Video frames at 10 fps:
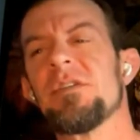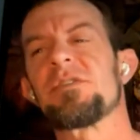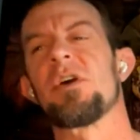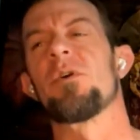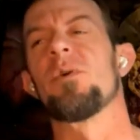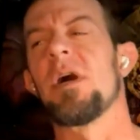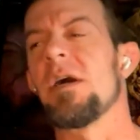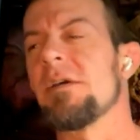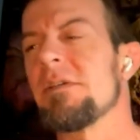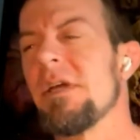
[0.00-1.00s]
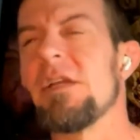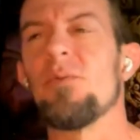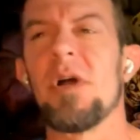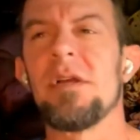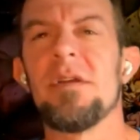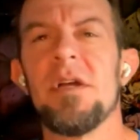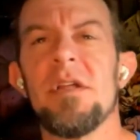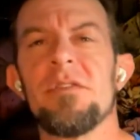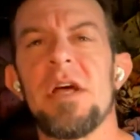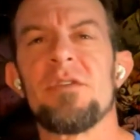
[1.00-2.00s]
So uh, anyway,
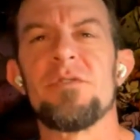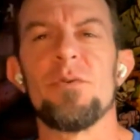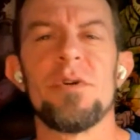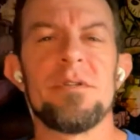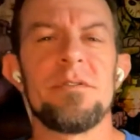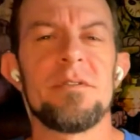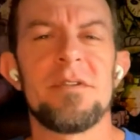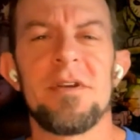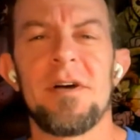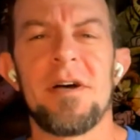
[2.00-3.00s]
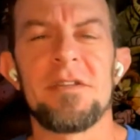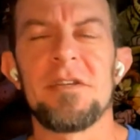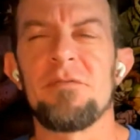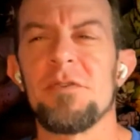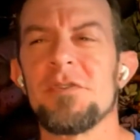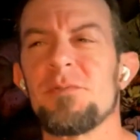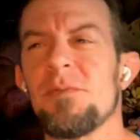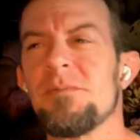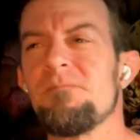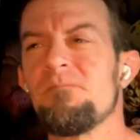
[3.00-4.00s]
that'll do it. Uh, I think for this
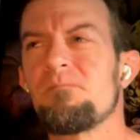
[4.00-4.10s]
one,